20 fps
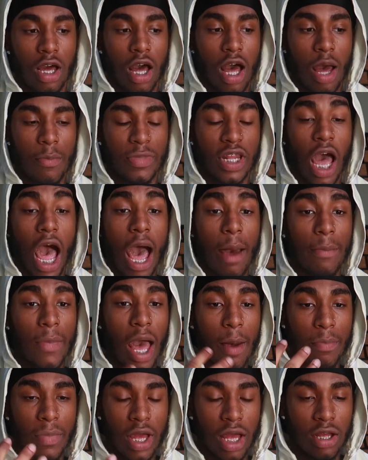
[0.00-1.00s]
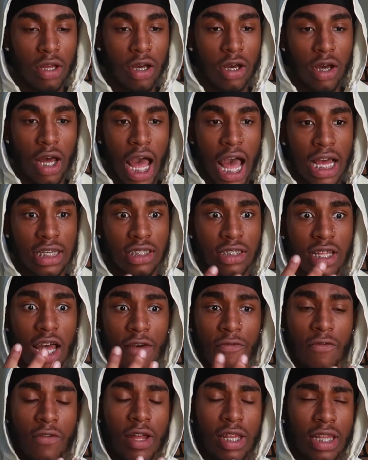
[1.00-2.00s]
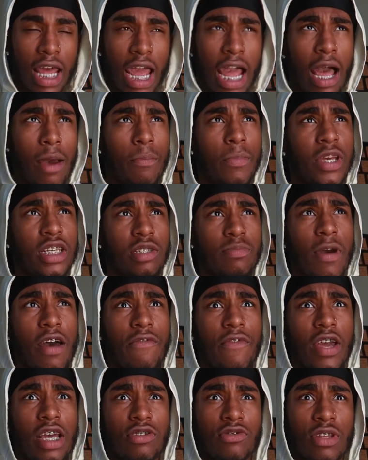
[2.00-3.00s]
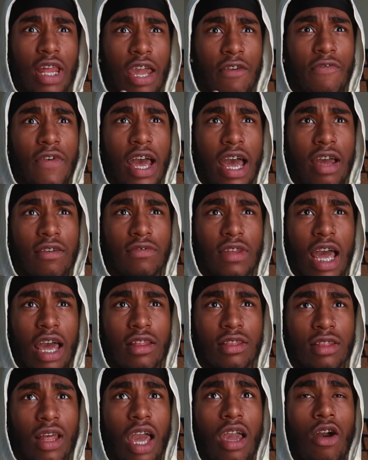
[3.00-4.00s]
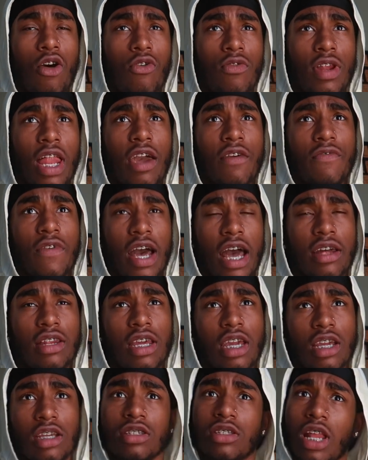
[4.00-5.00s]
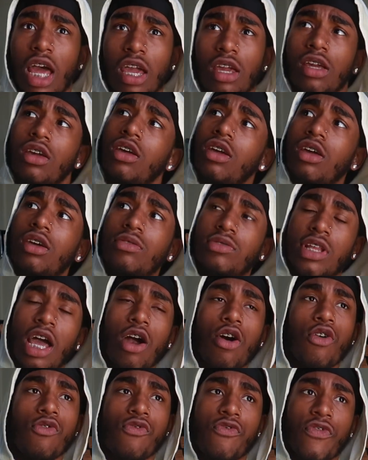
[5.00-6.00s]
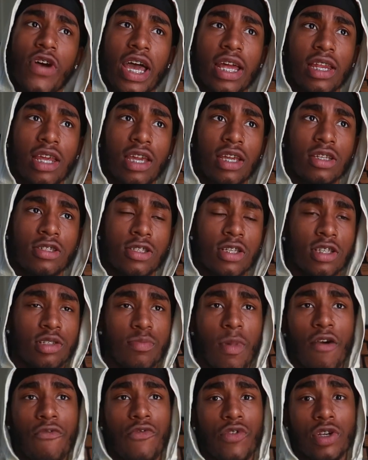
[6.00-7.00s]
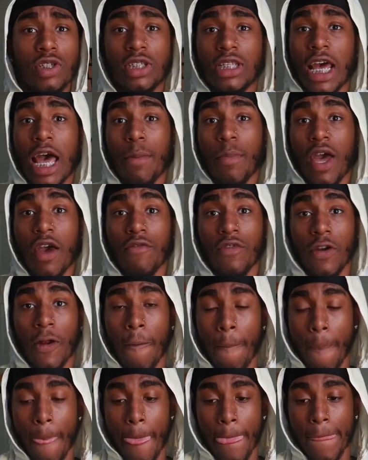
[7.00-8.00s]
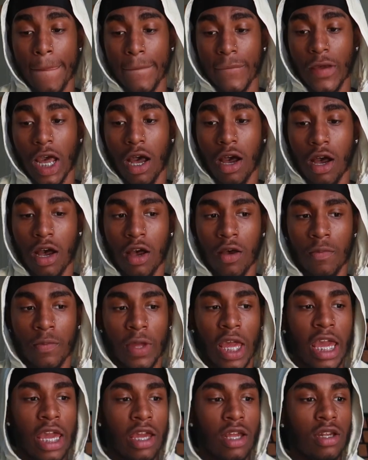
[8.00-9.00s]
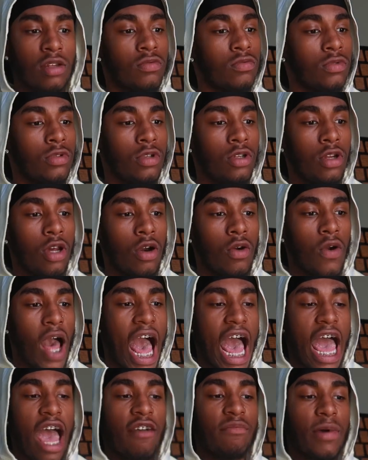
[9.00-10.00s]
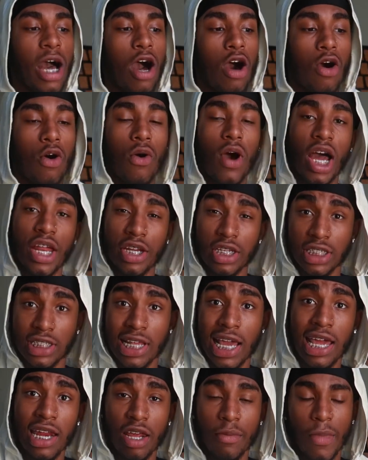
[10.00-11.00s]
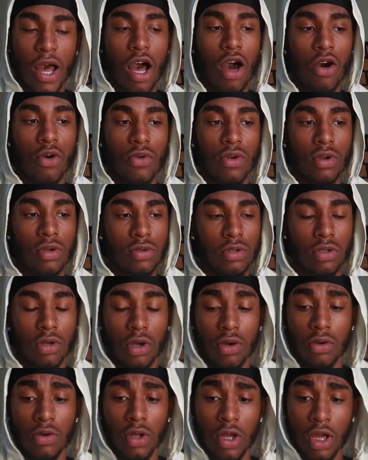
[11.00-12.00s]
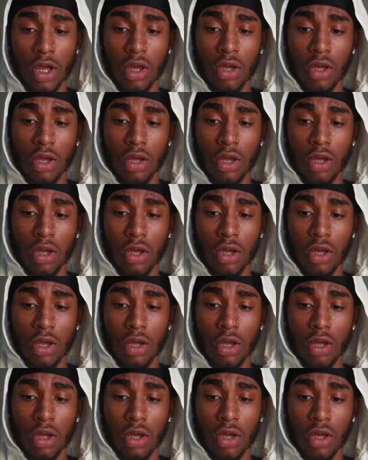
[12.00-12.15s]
I'm not. I'm. I'm uh, I stopped. Like I missed my fast for like five. Like, like over like five days. Like it was like over five days. This is my first time ever. Um, and you know, I have my own understanding, my own you know